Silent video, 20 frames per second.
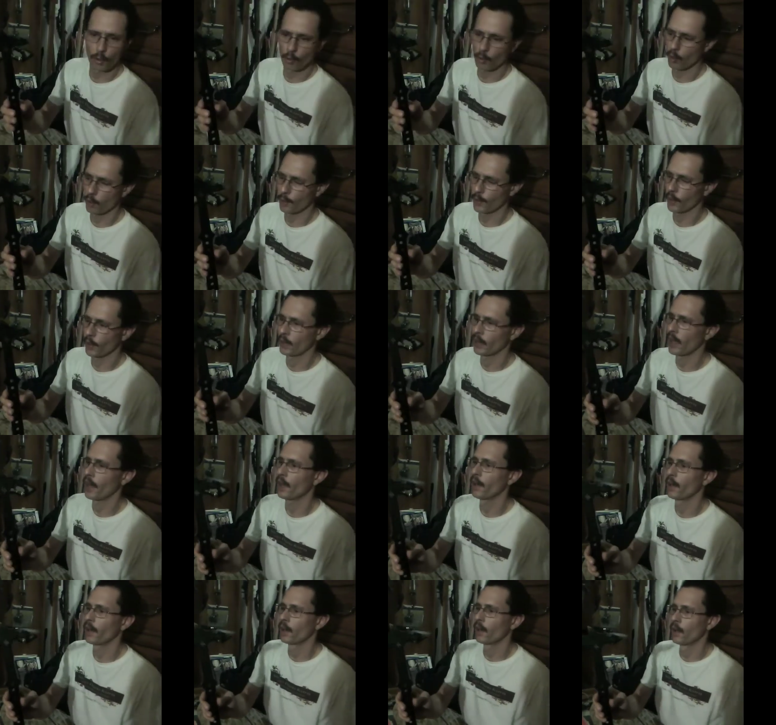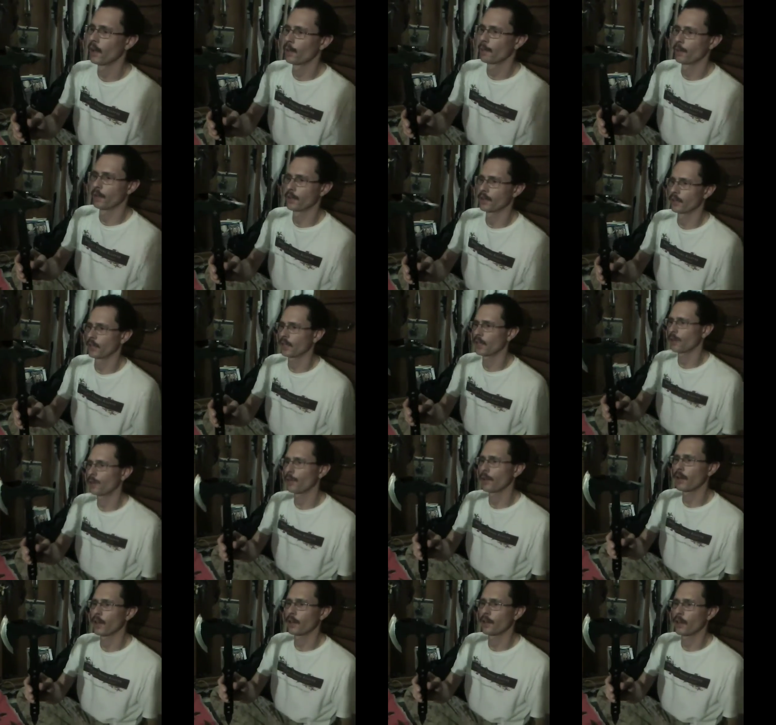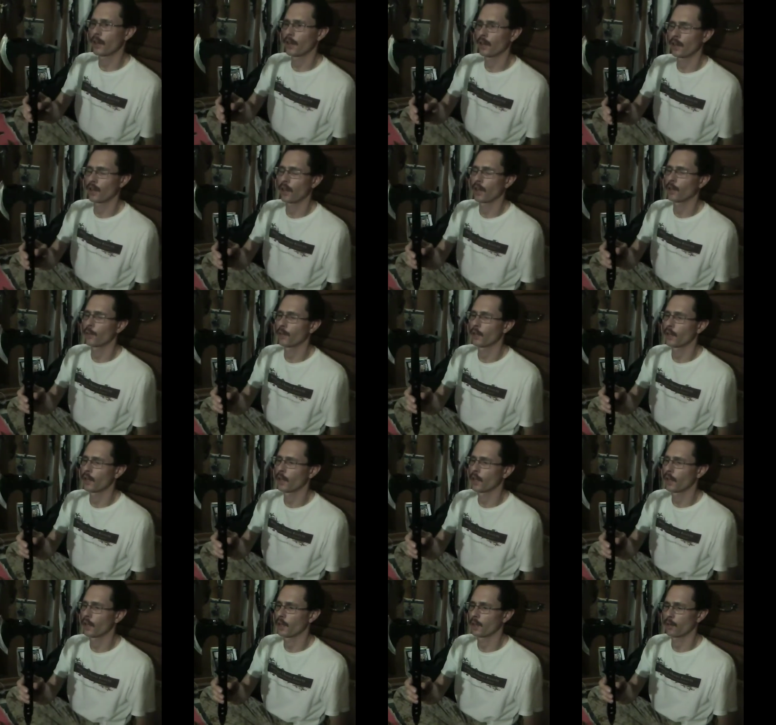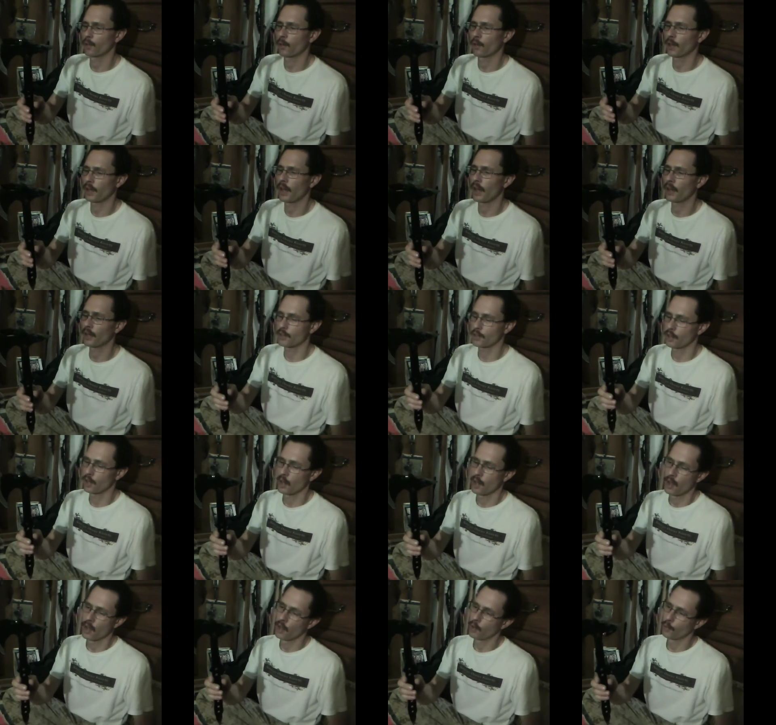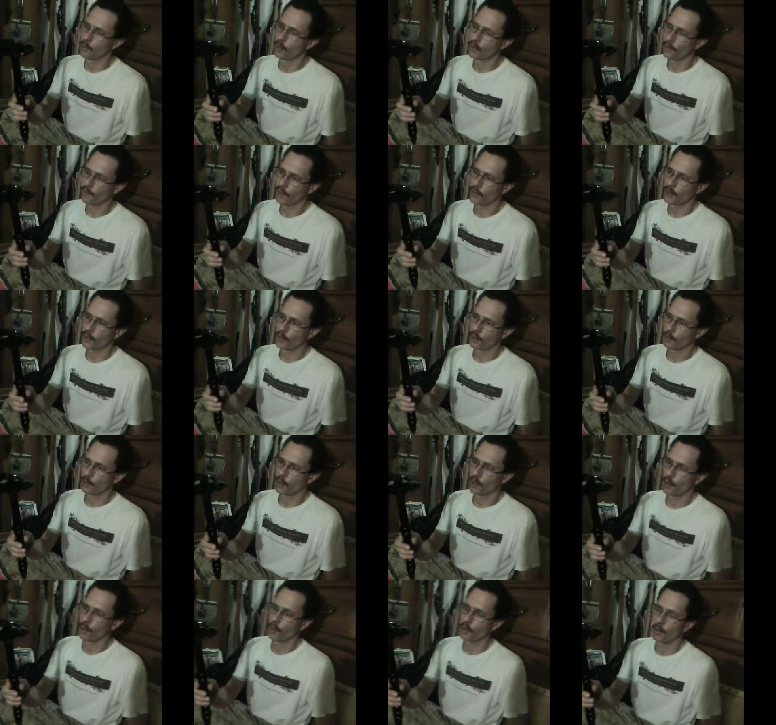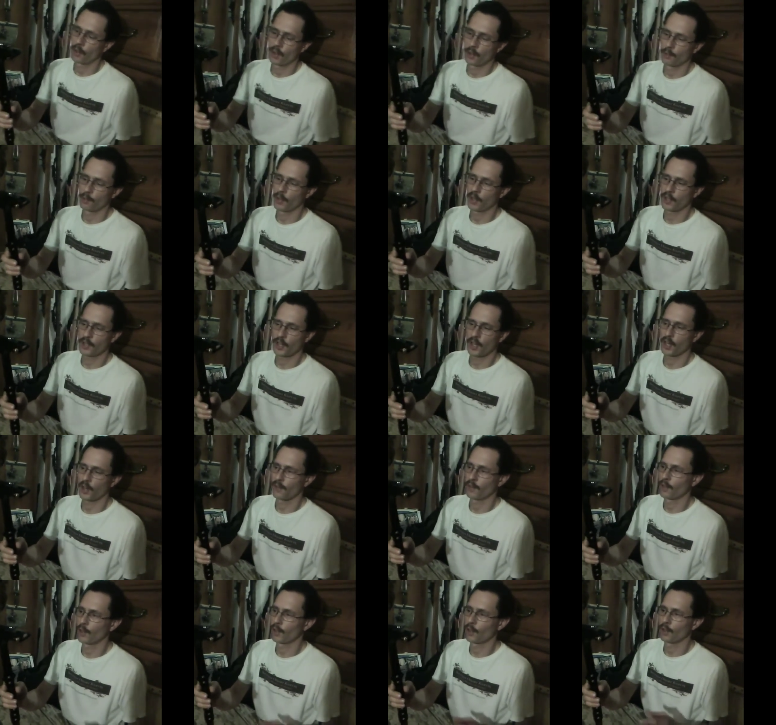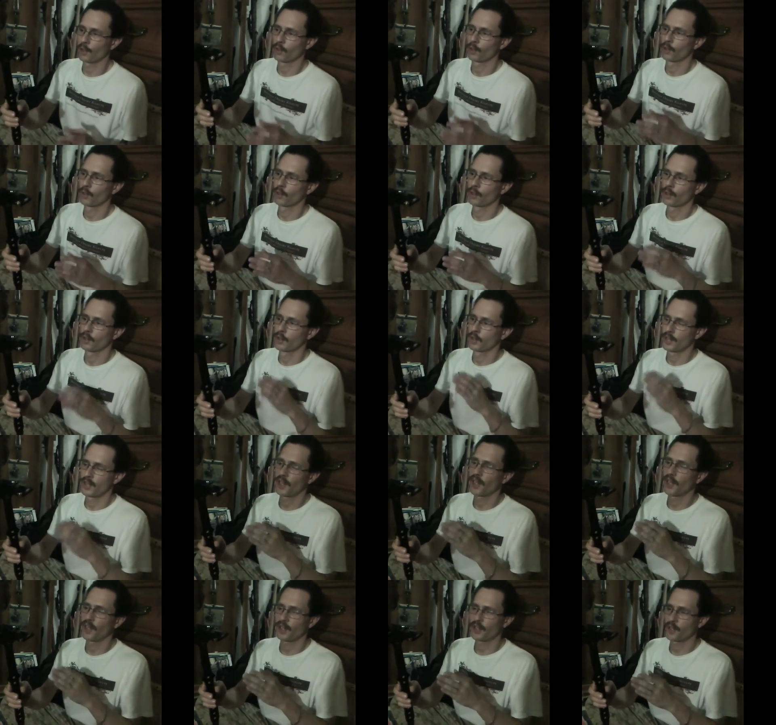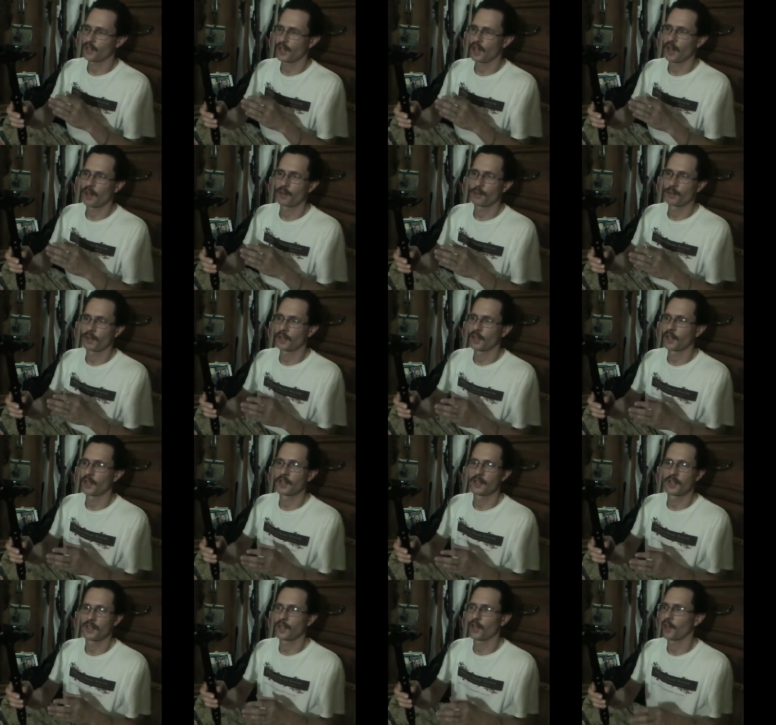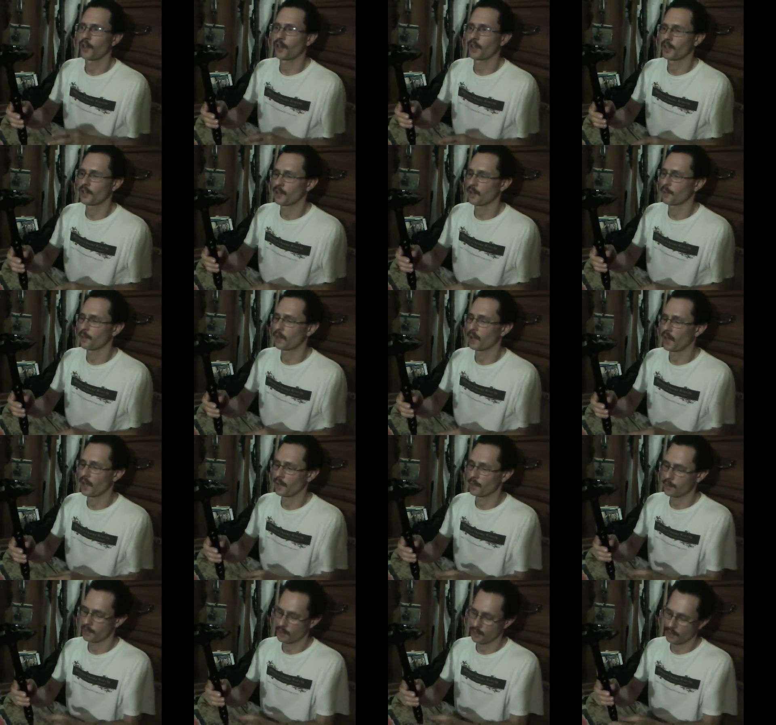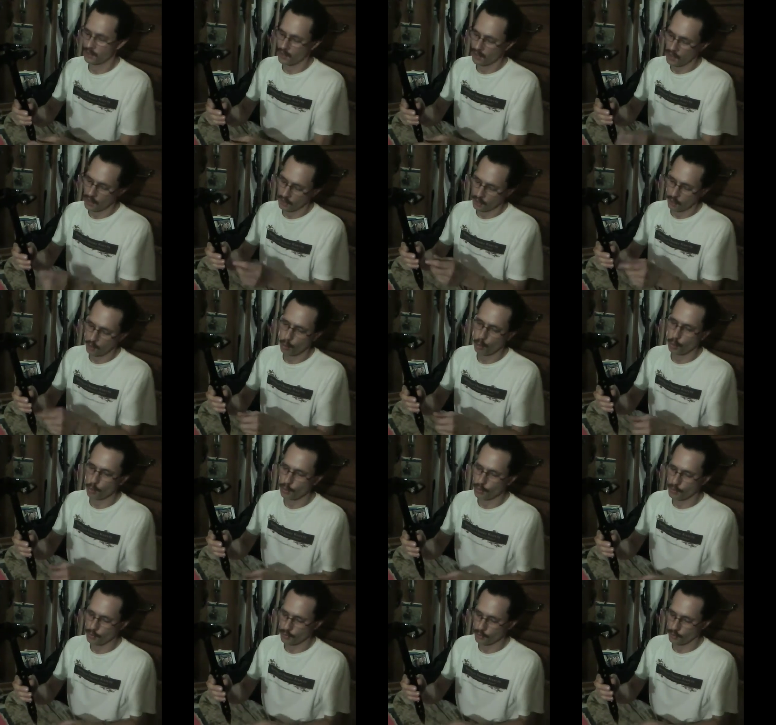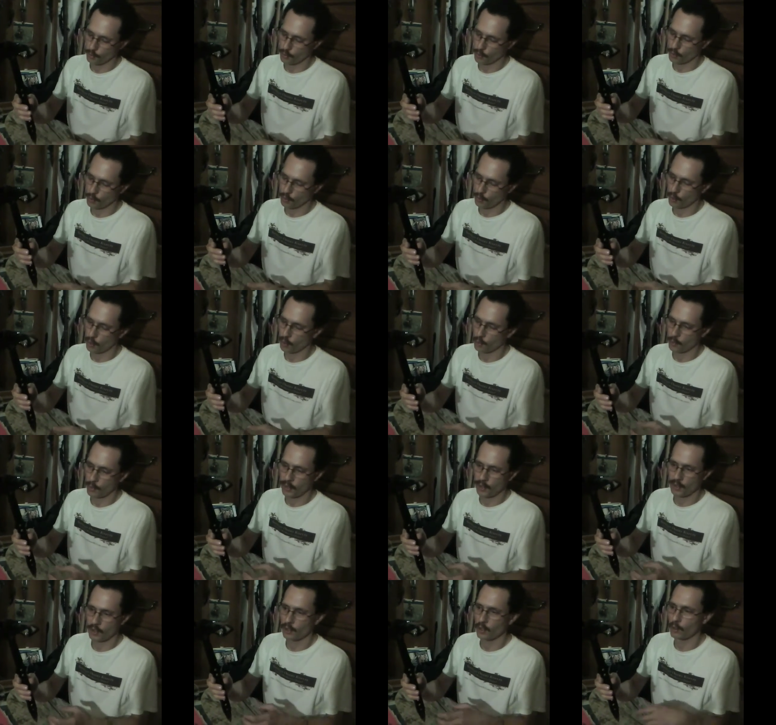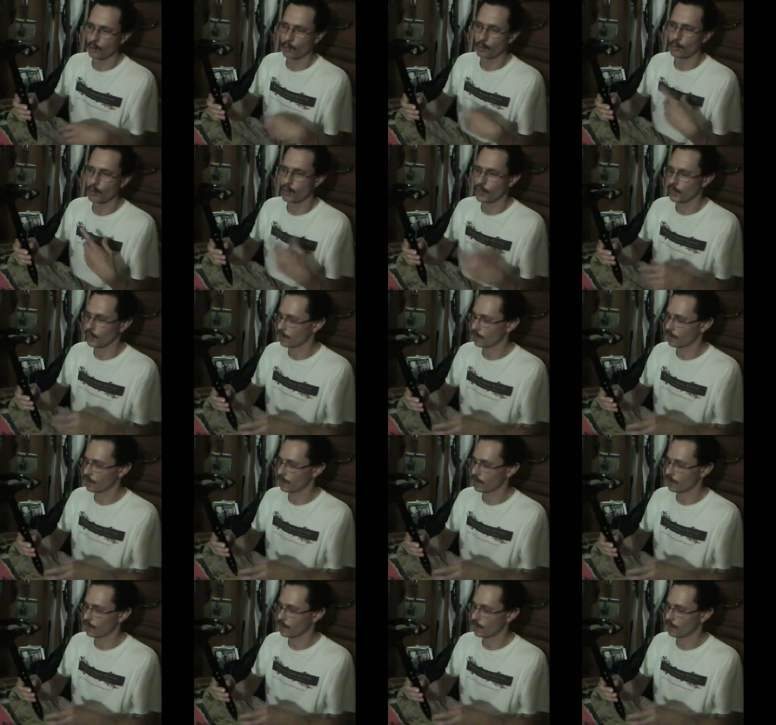quote me on that, but it's a Kit Ray United Cutlery throwing axe. Really fun to throw. Makes kind of a little ting sound when it hits the target sometimes. And the holes, when you throw them, make a little whooshing